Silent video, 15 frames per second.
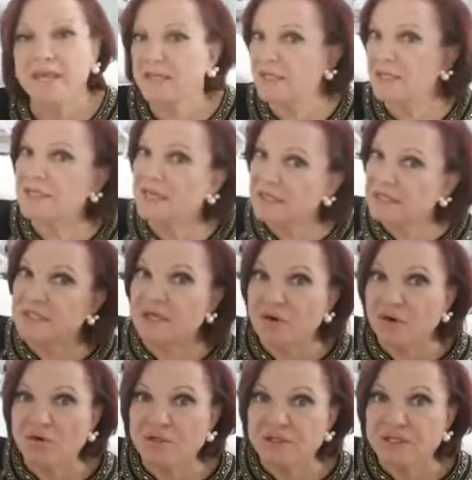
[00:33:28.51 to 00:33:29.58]
And it takes a
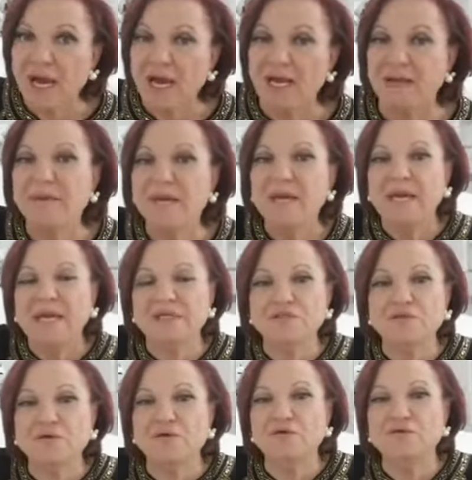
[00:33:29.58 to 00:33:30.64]
long time. And
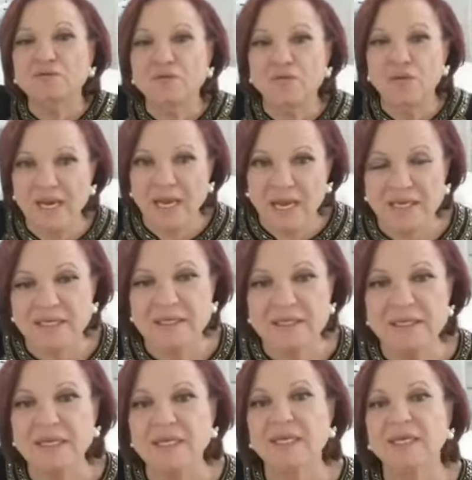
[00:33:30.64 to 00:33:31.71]
so you do
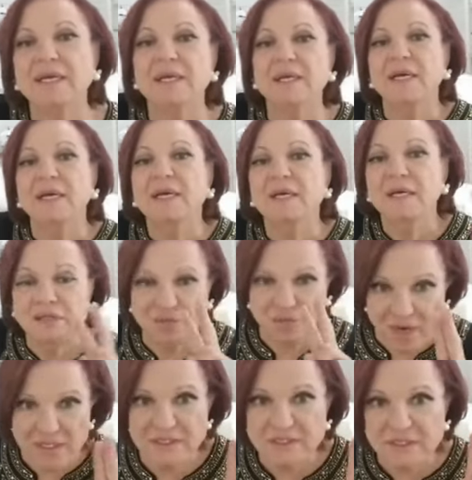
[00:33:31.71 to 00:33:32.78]
lightening
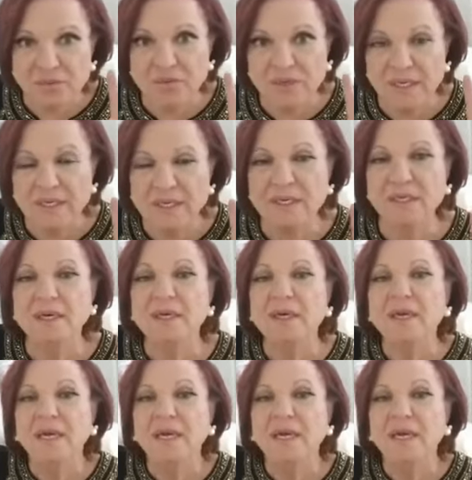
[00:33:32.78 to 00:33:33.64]
twice a week,